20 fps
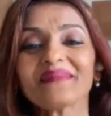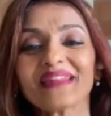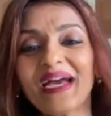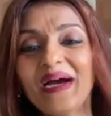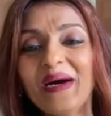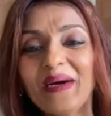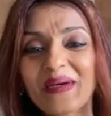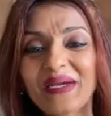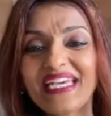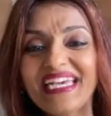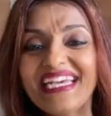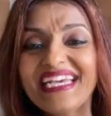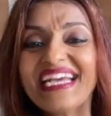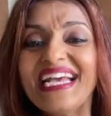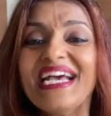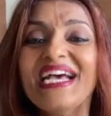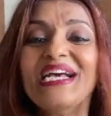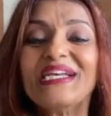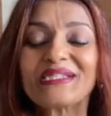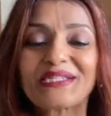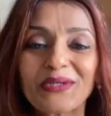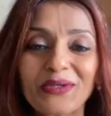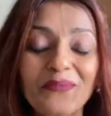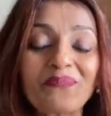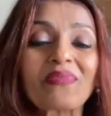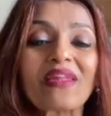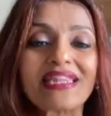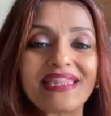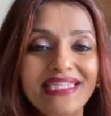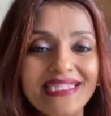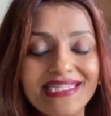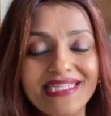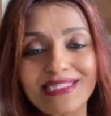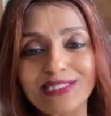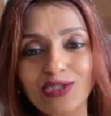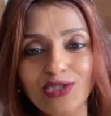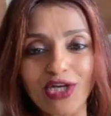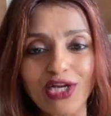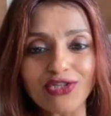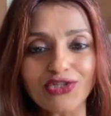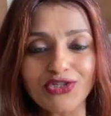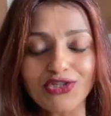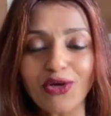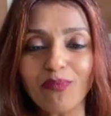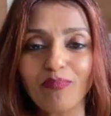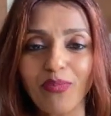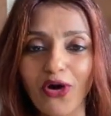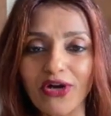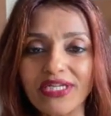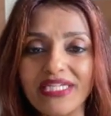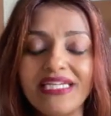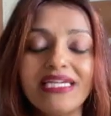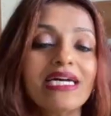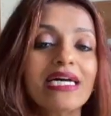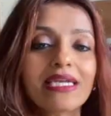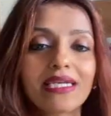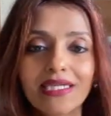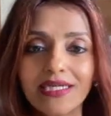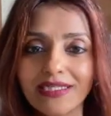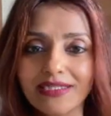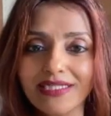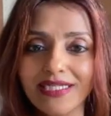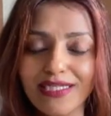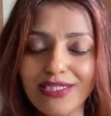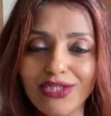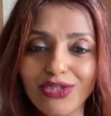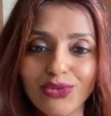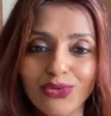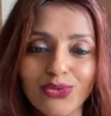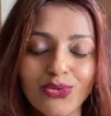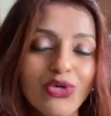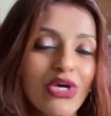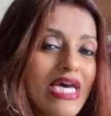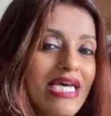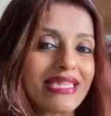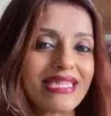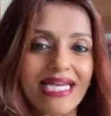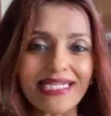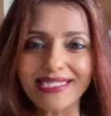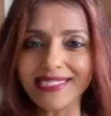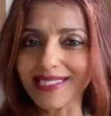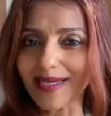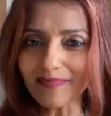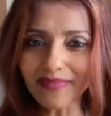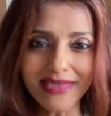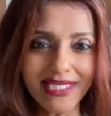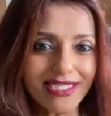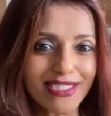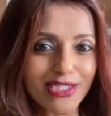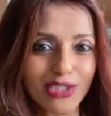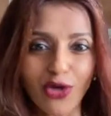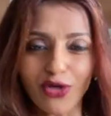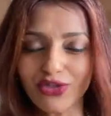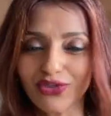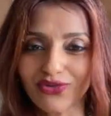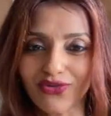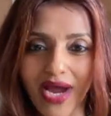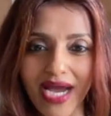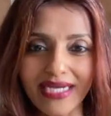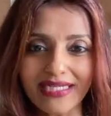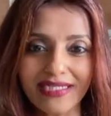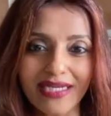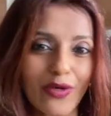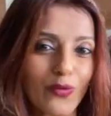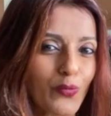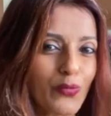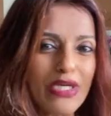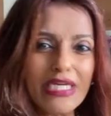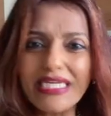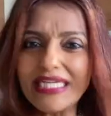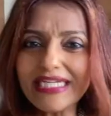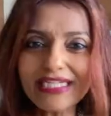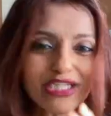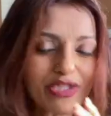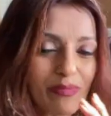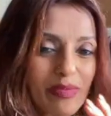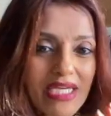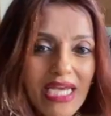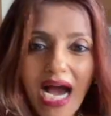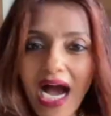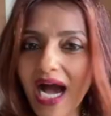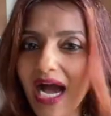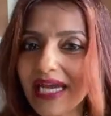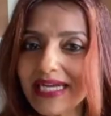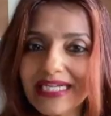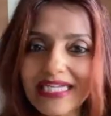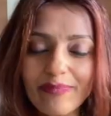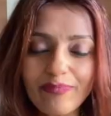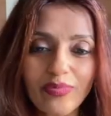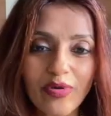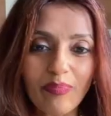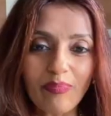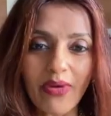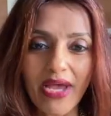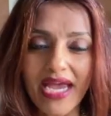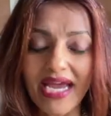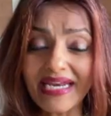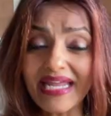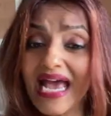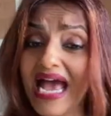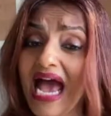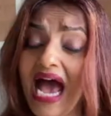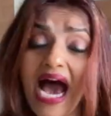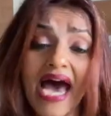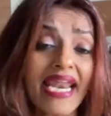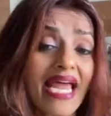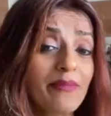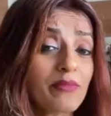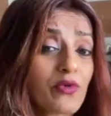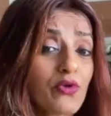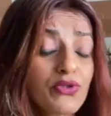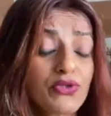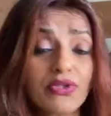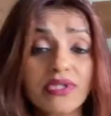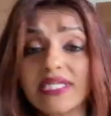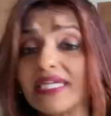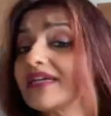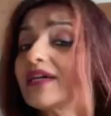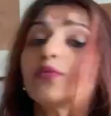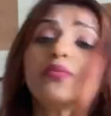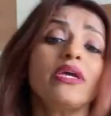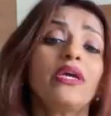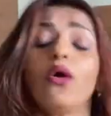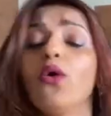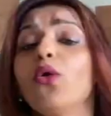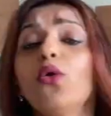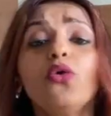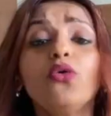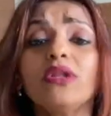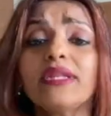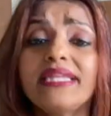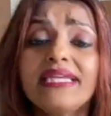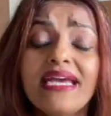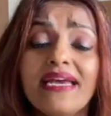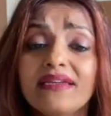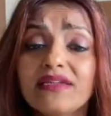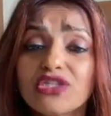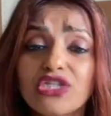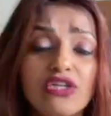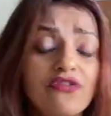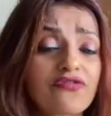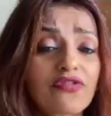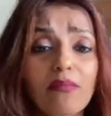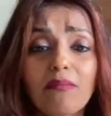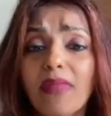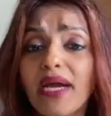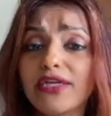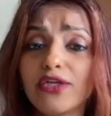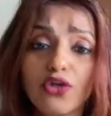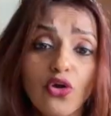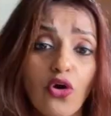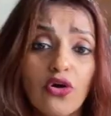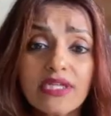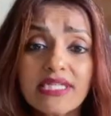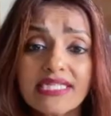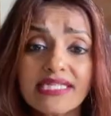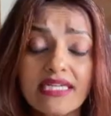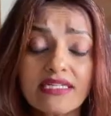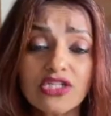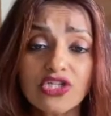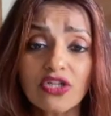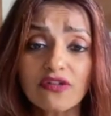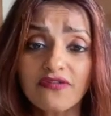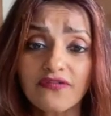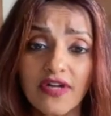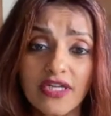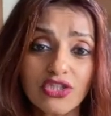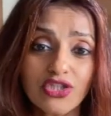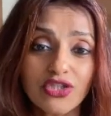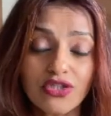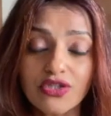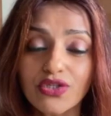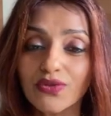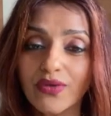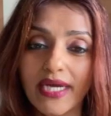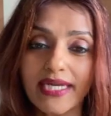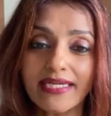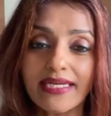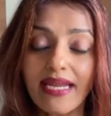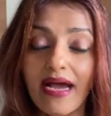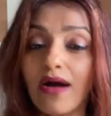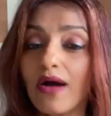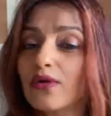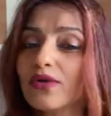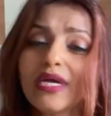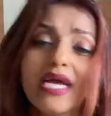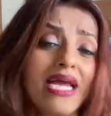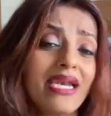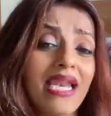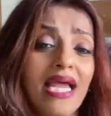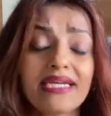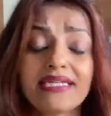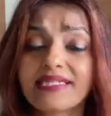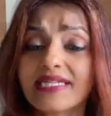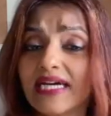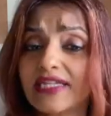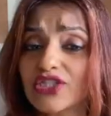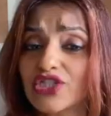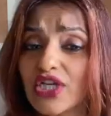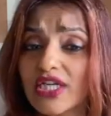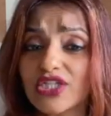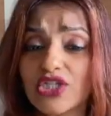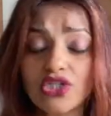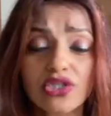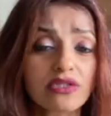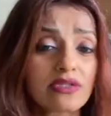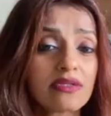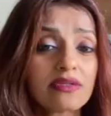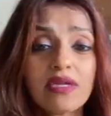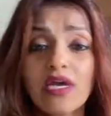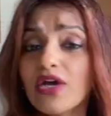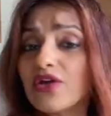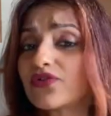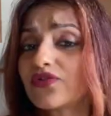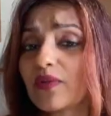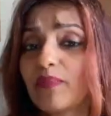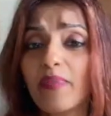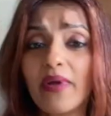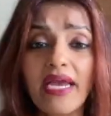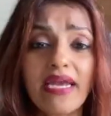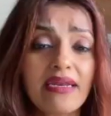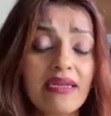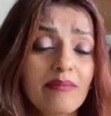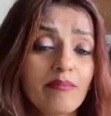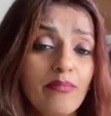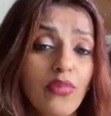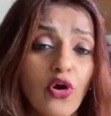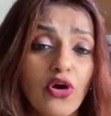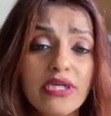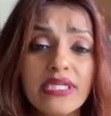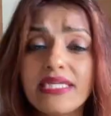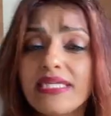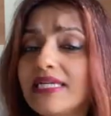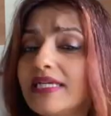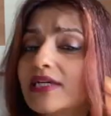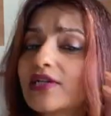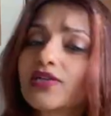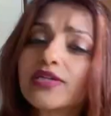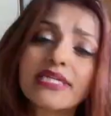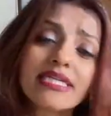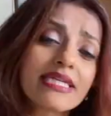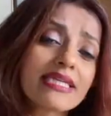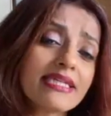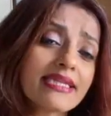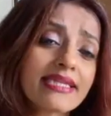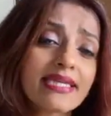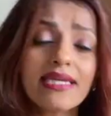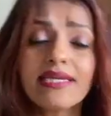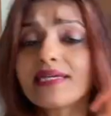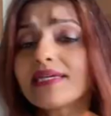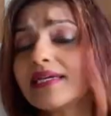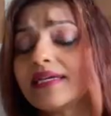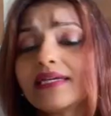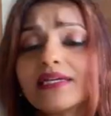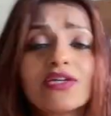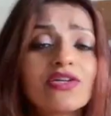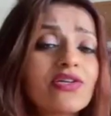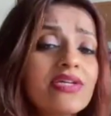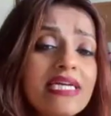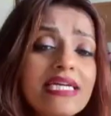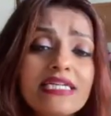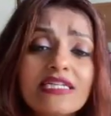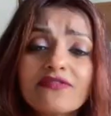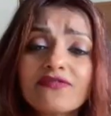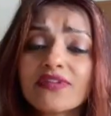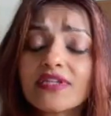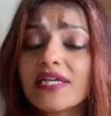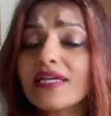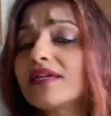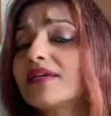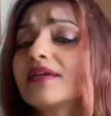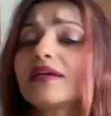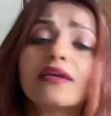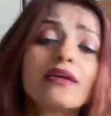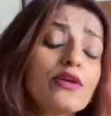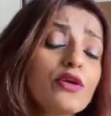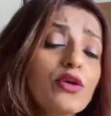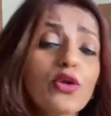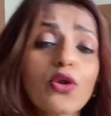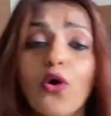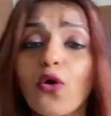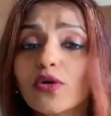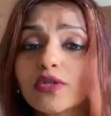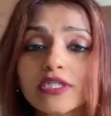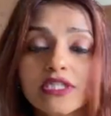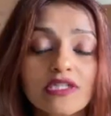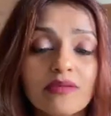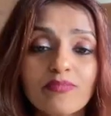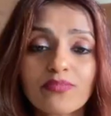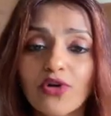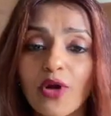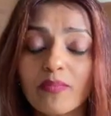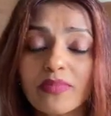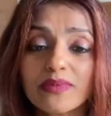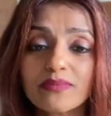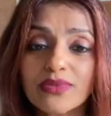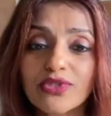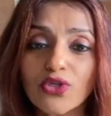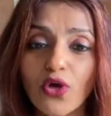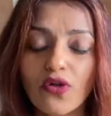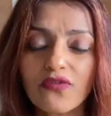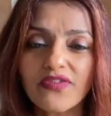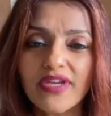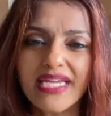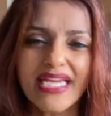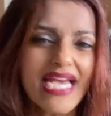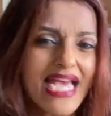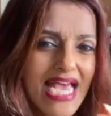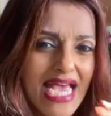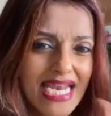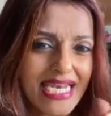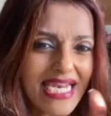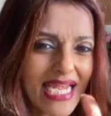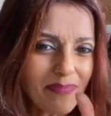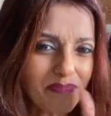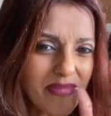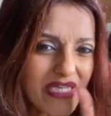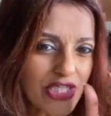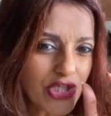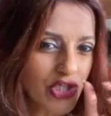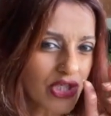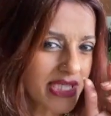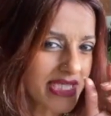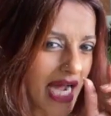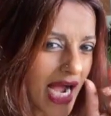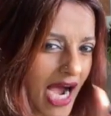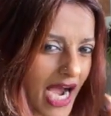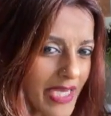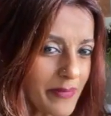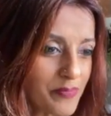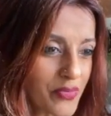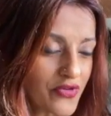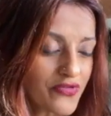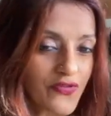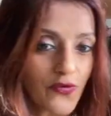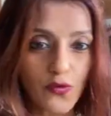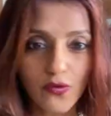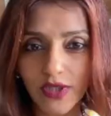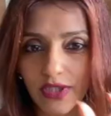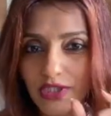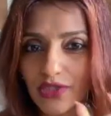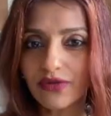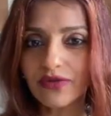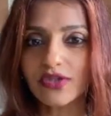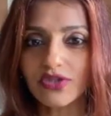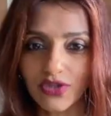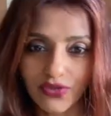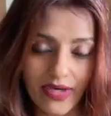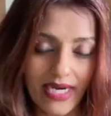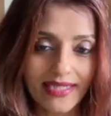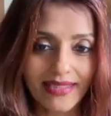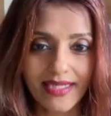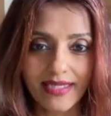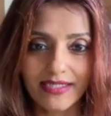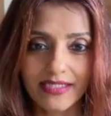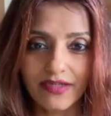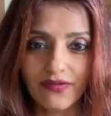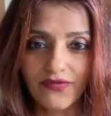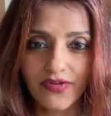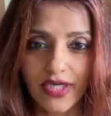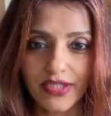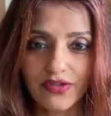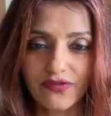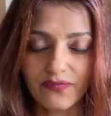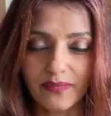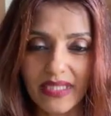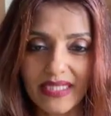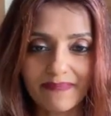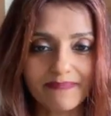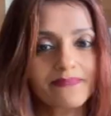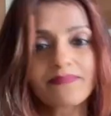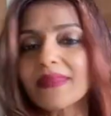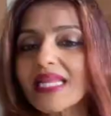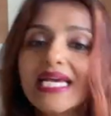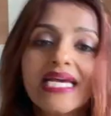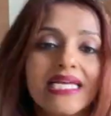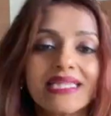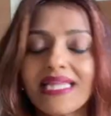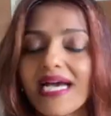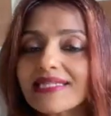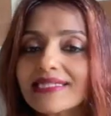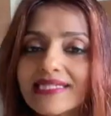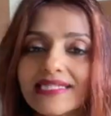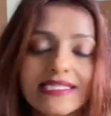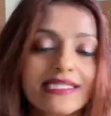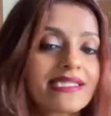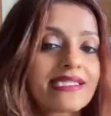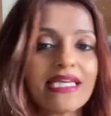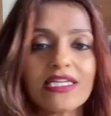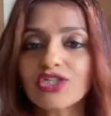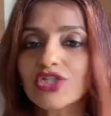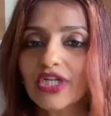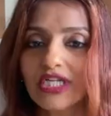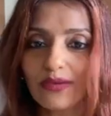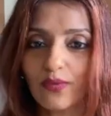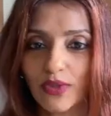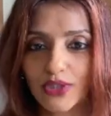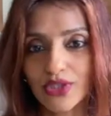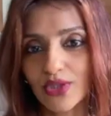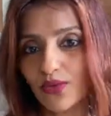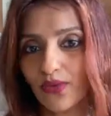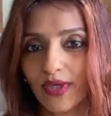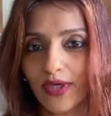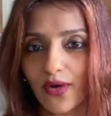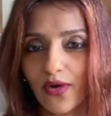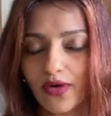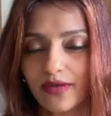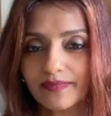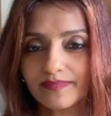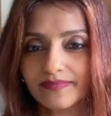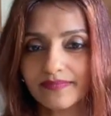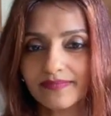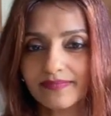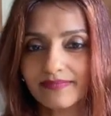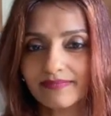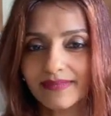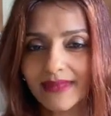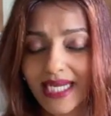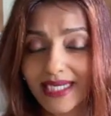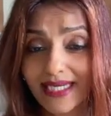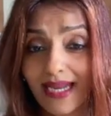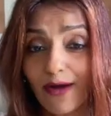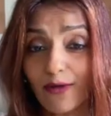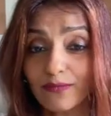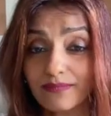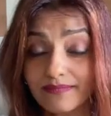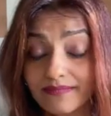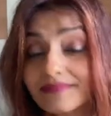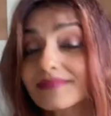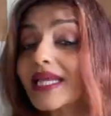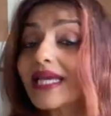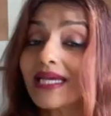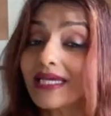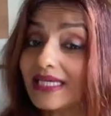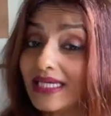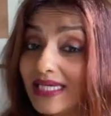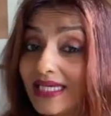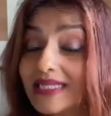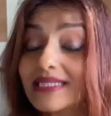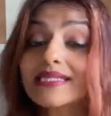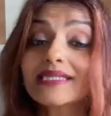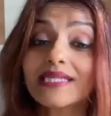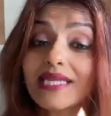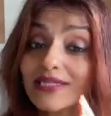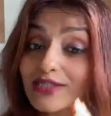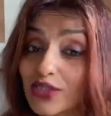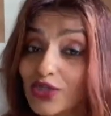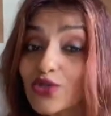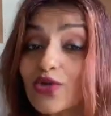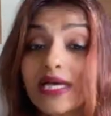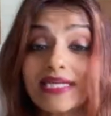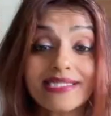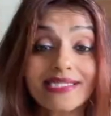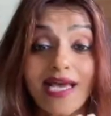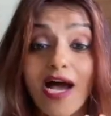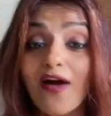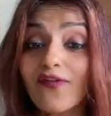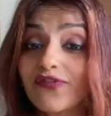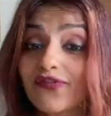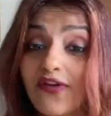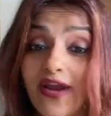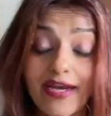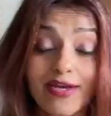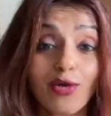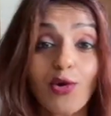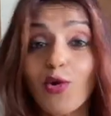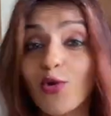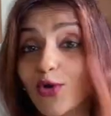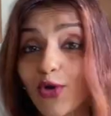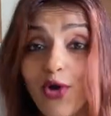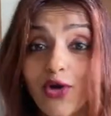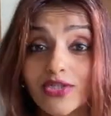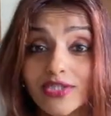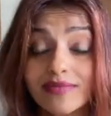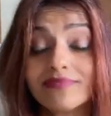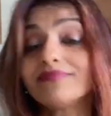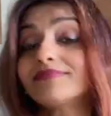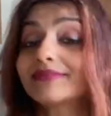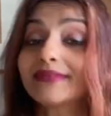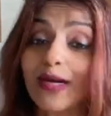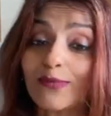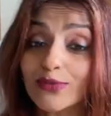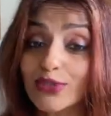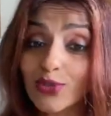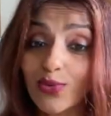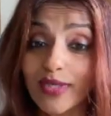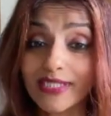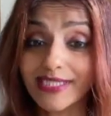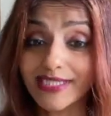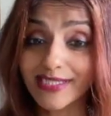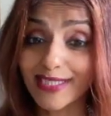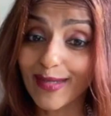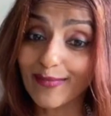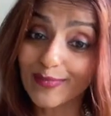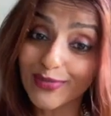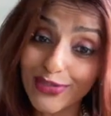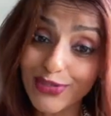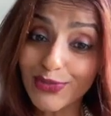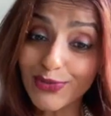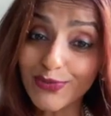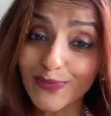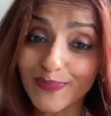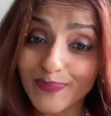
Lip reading: Okay, so this is just your body alerting you that something's not right. We need to be highly prepared, and I'm going to take away all the energy from my non-essential functions right now, like digestion, repairing body, critical thinking, creative thinking, long-term problem solving. Let me just hyper focus on the threat that's in front of me. That's essentially what's going on. Now, is stress our friend or not? That was question number 2.